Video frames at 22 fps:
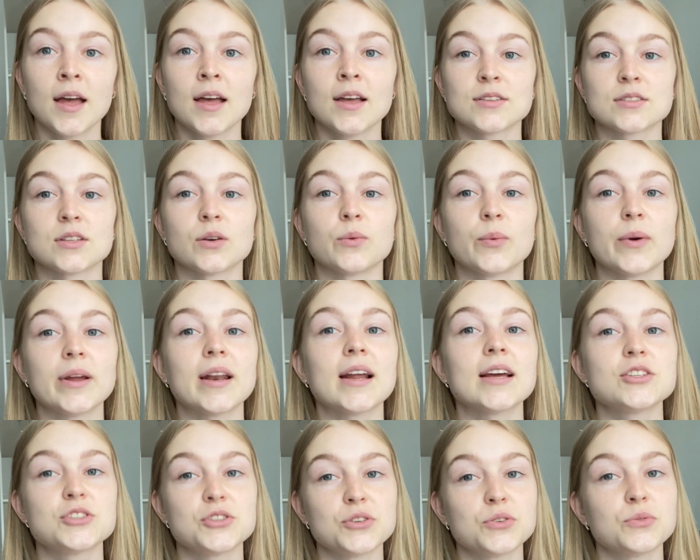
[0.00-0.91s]
So when
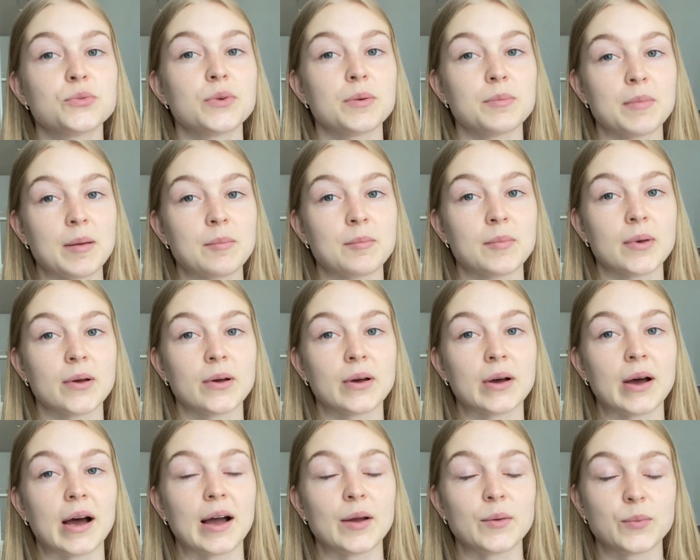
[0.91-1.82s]
I do
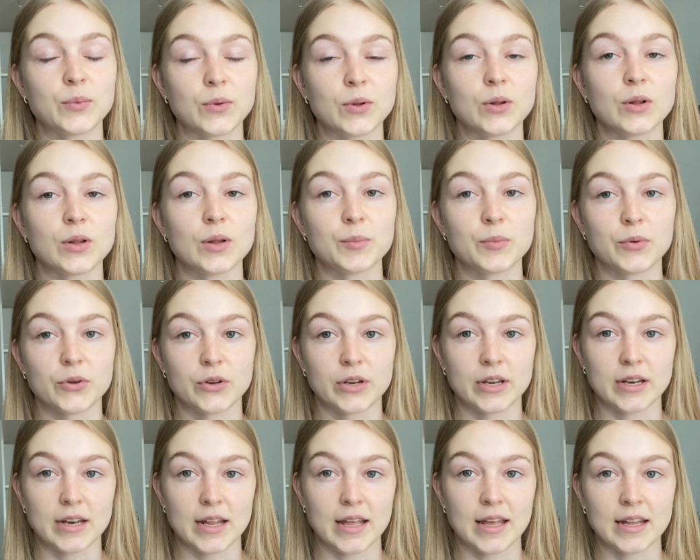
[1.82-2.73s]
remember, I will put
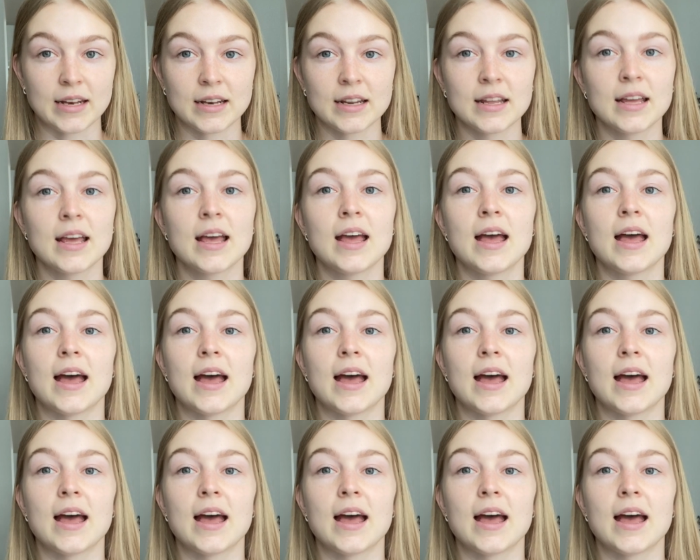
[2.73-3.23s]
it in.